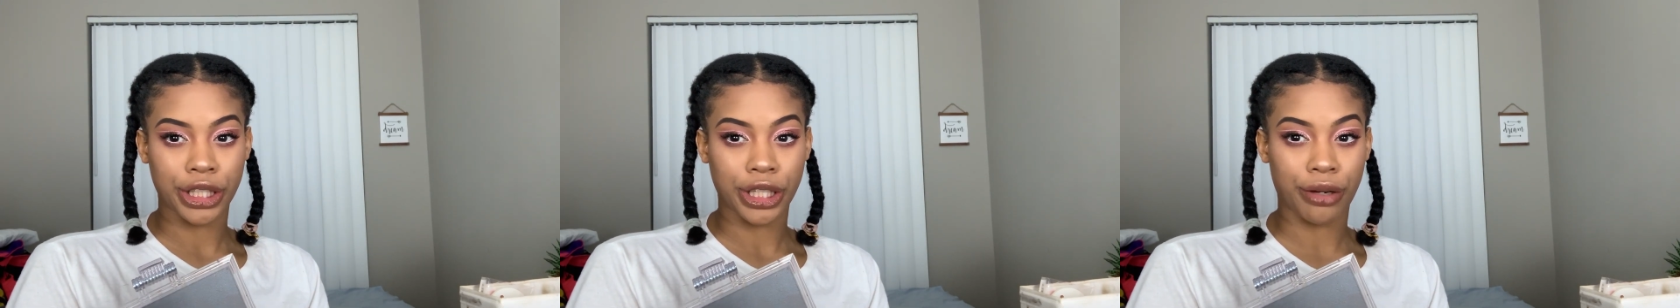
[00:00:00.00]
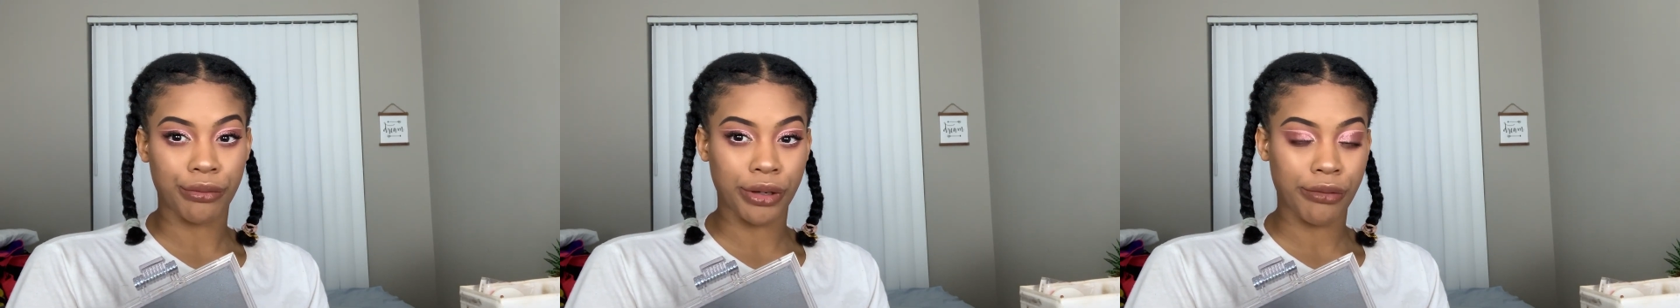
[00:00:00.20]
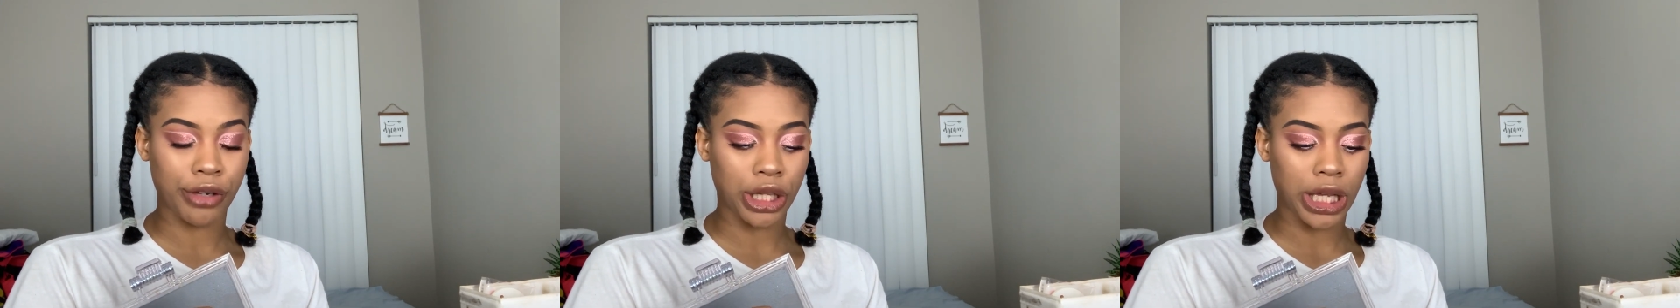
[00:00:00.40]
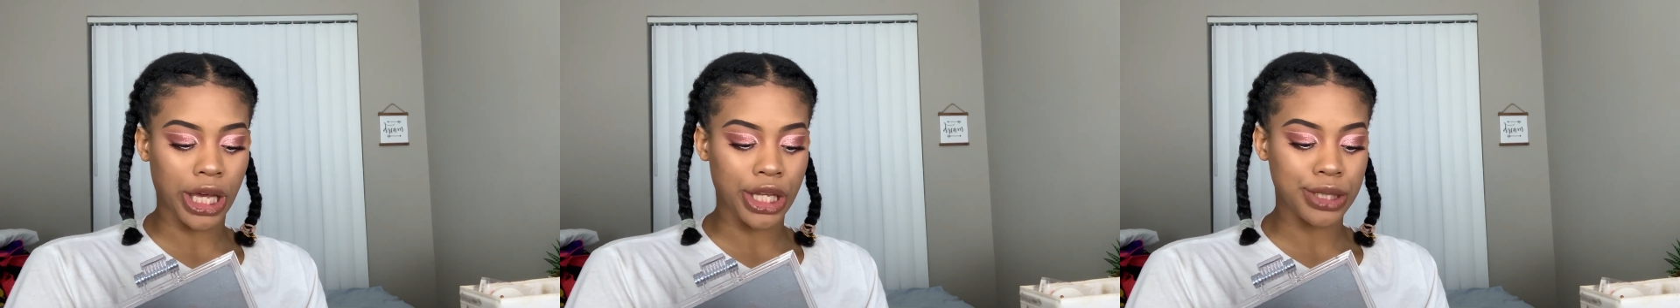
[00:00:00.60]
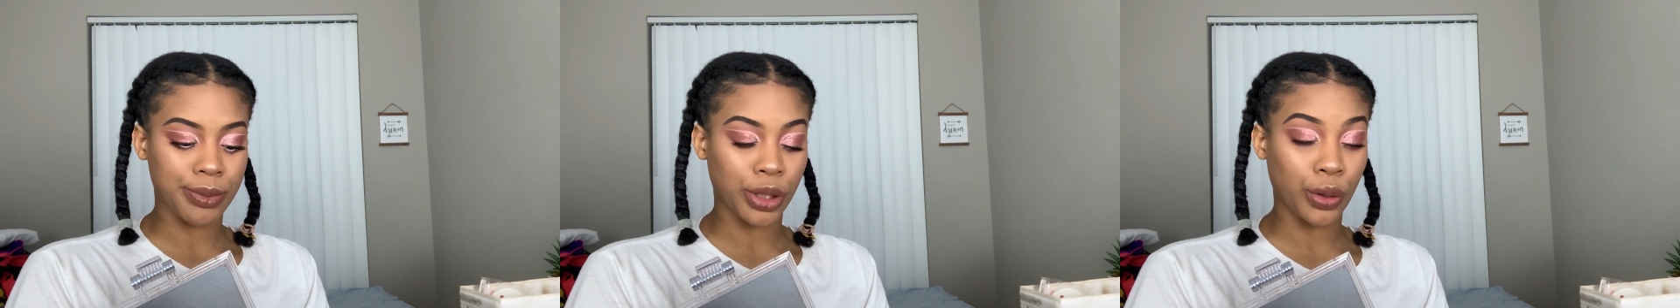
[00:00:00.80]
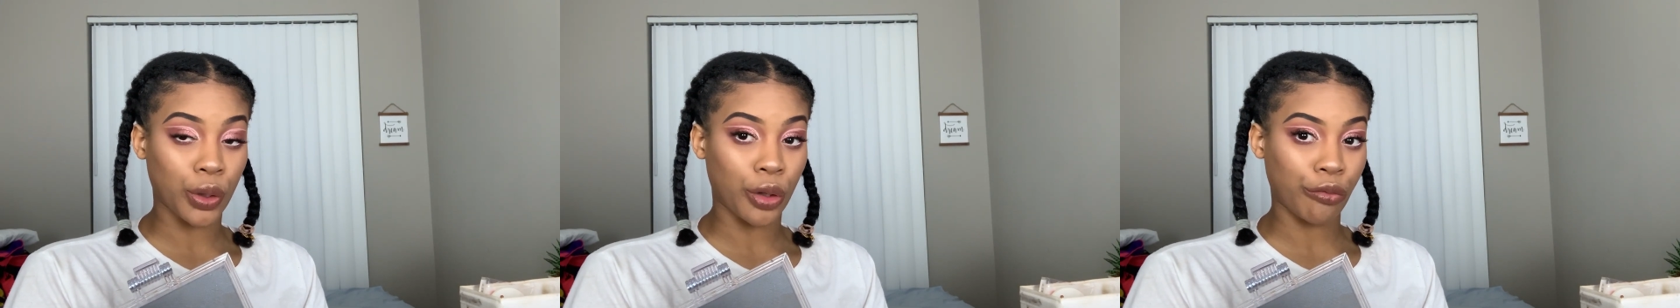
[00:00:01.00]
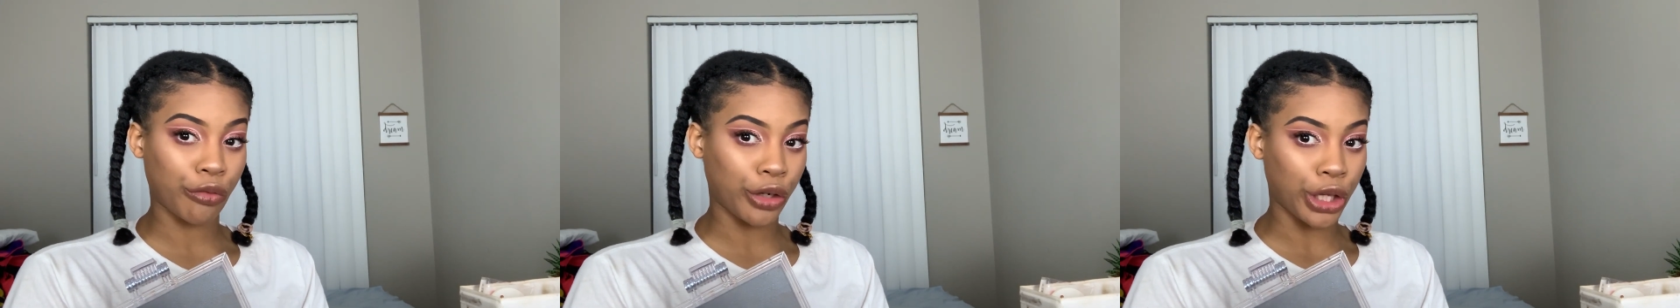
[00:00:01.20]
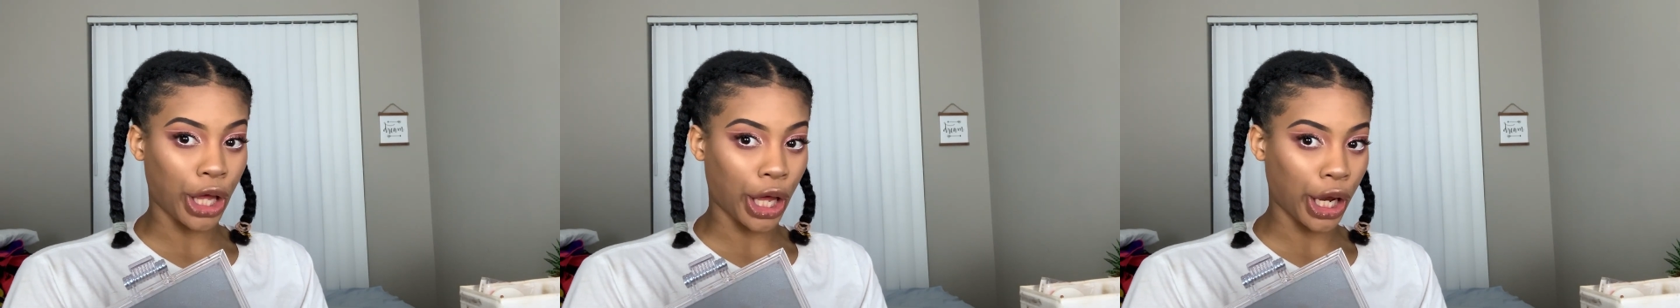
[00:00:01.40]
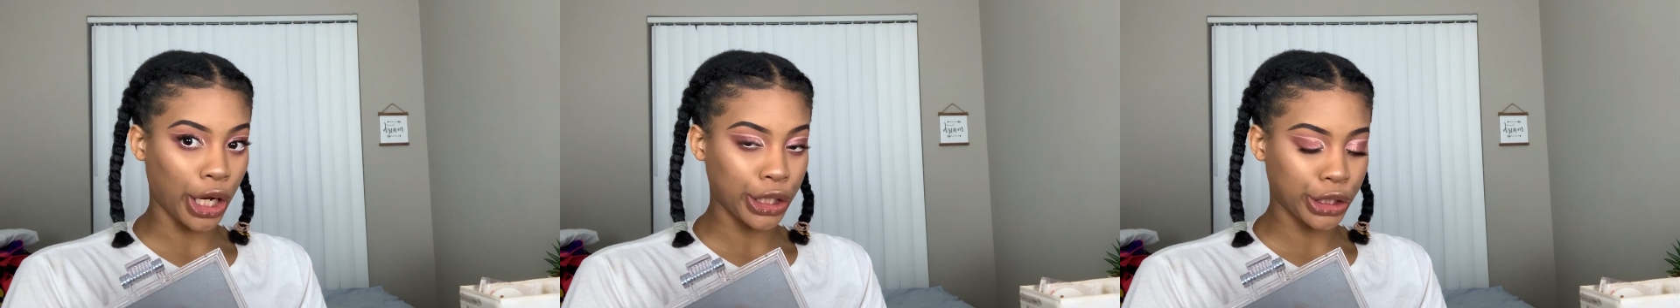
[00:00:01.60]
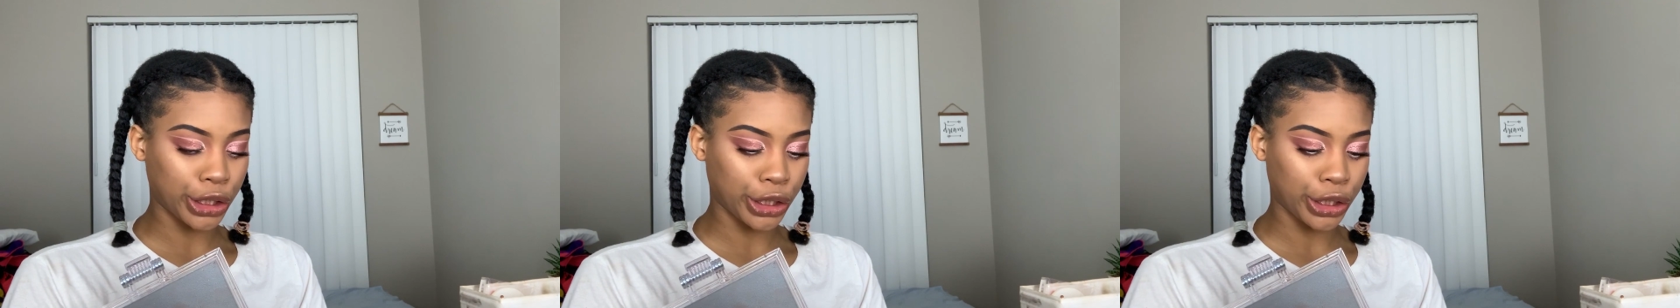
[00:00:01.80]
Come for everything else, but don't come for the
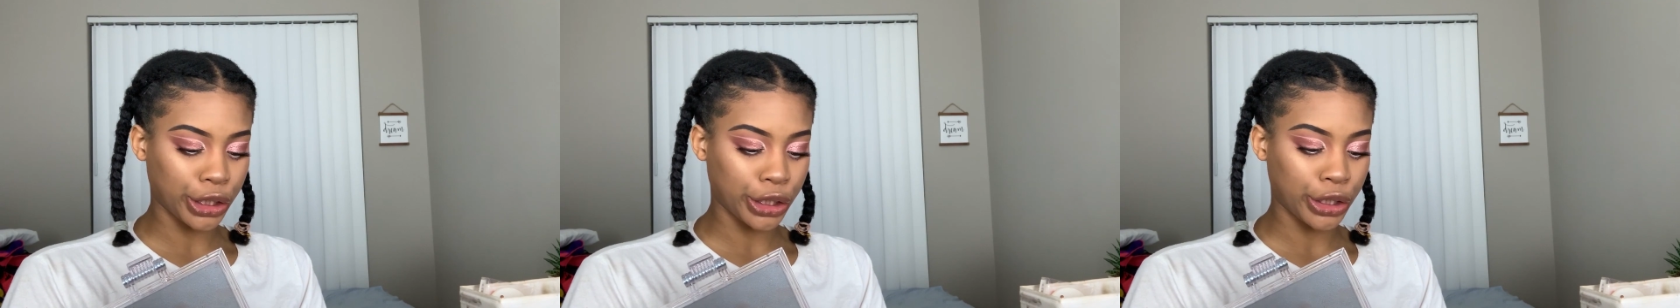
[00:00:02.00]
eyes.